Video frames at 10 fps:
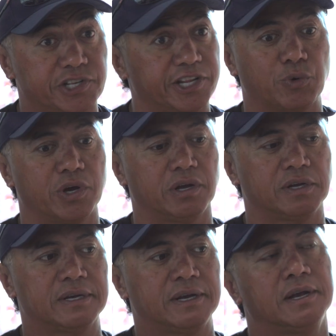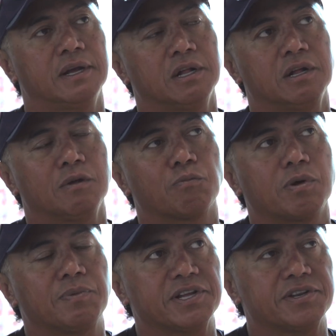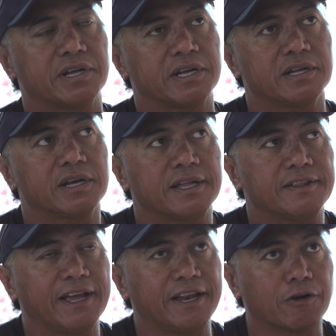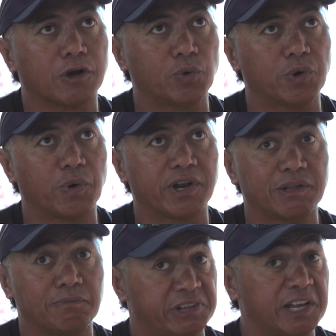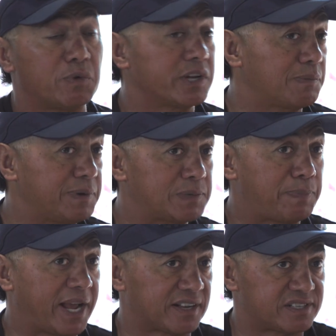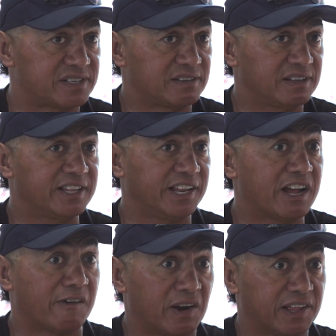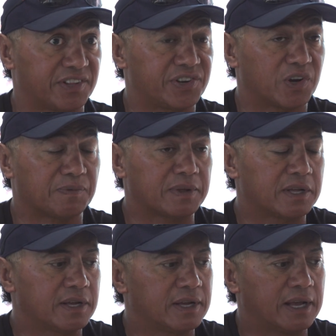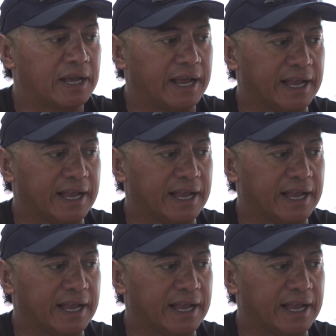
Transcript: Sydney were probably in that era were one of the, they had one of the best packs in the NRL at the time.